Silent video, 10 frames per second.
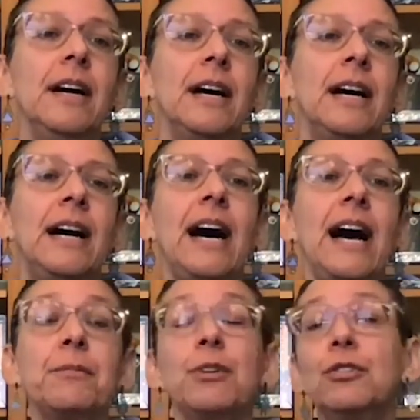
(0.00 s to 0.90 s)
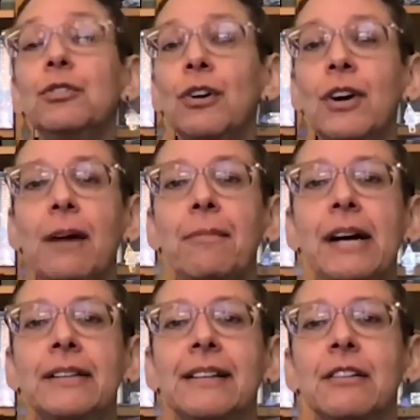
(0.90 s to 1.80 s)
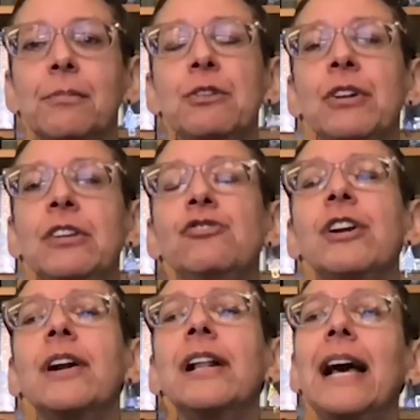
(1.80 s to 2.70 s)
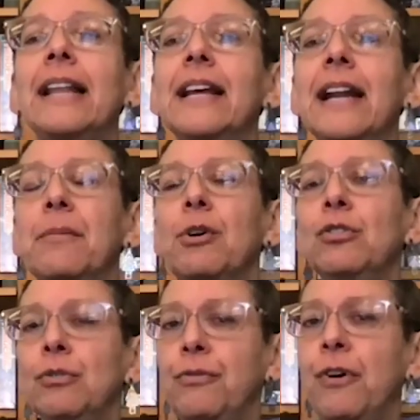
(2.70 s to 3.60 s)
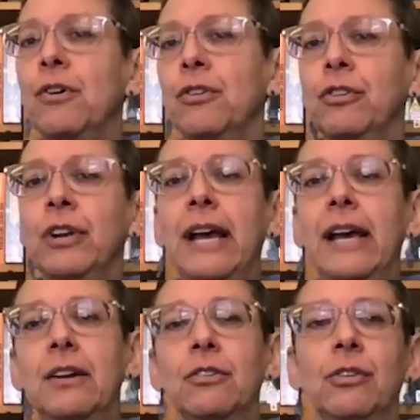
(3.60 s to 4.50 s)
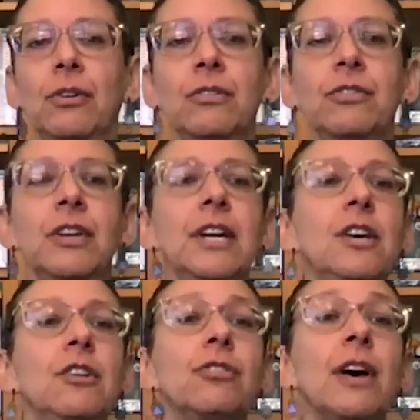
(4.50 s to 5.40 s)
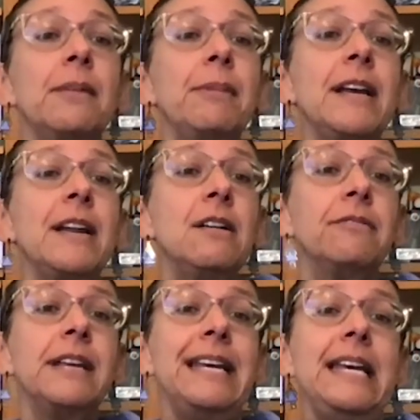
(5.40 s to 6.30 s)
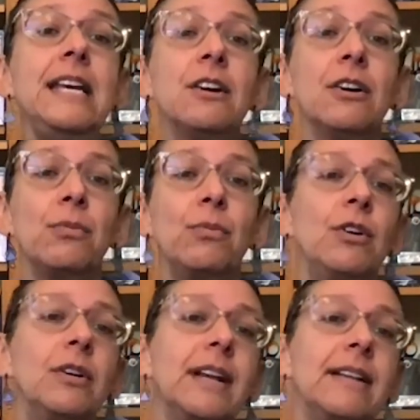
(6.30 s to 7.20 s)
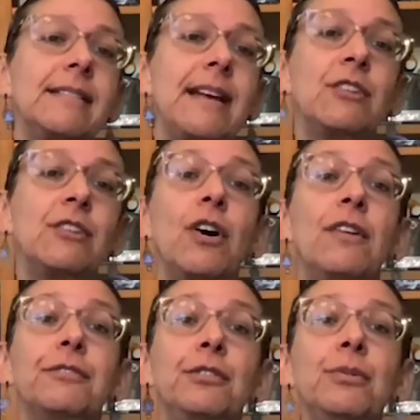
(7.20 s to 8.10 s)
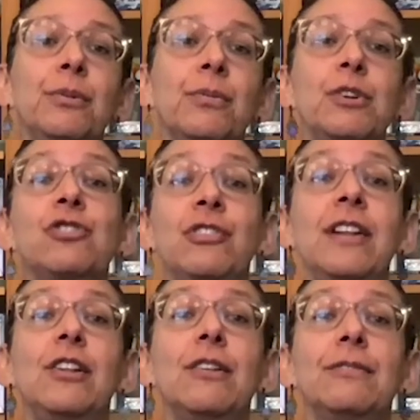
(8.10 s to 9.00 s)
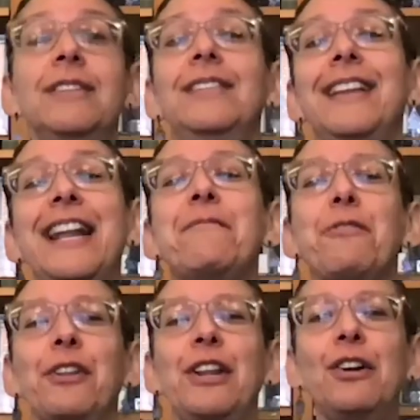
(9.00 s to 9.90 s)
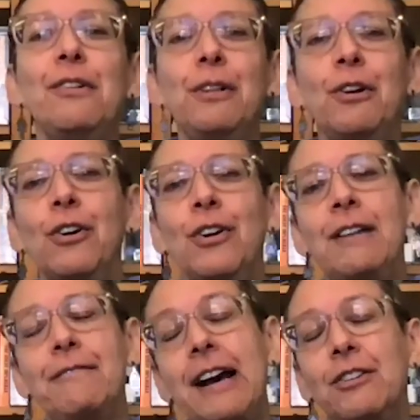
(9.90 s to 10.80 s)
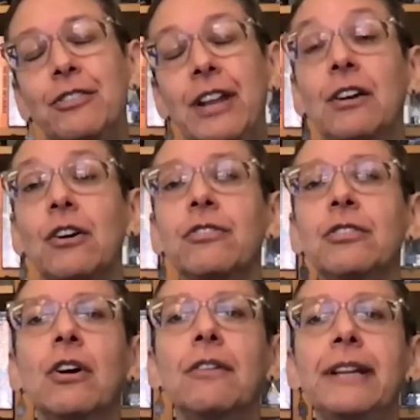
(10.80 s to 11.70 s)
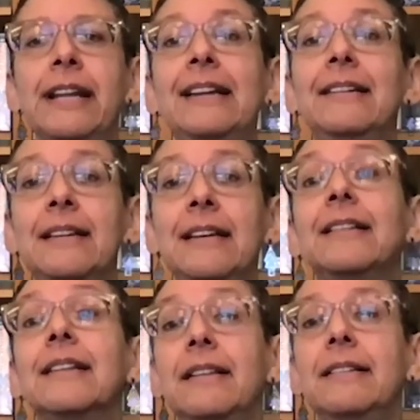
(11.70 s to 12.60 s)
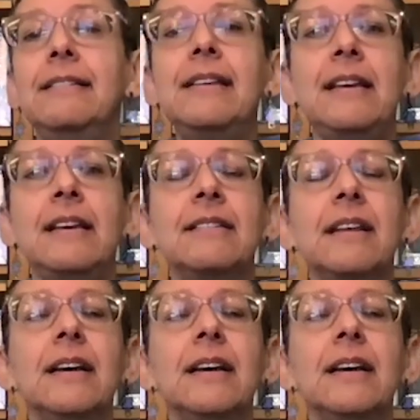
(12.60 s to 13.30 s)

I'm going to talk about transmission in general, and then I'm going to focus on aerosols. So at the beginning of the year, we learned that SARS-CoV-2, which is the name for the novel coronavirus that causes COVID-19, the disease.